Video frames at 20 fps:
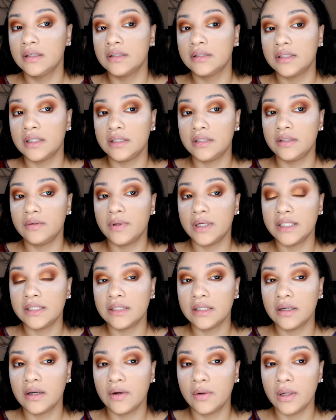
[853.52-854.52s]

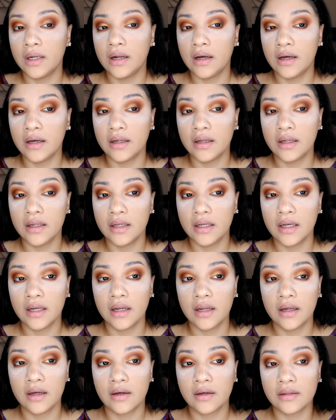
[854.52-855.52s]
situation going on,
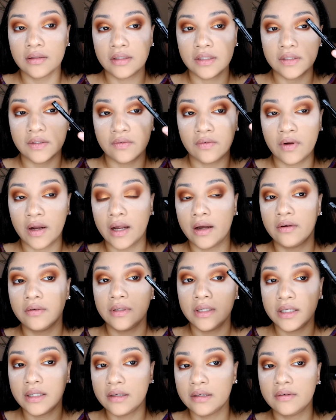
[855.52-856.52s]
this
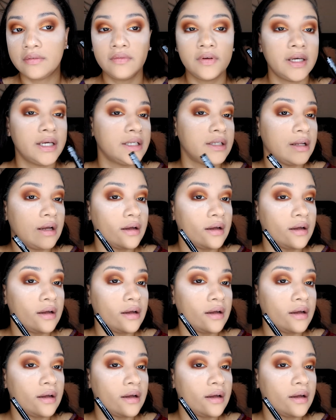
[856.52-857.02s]
rounded effect,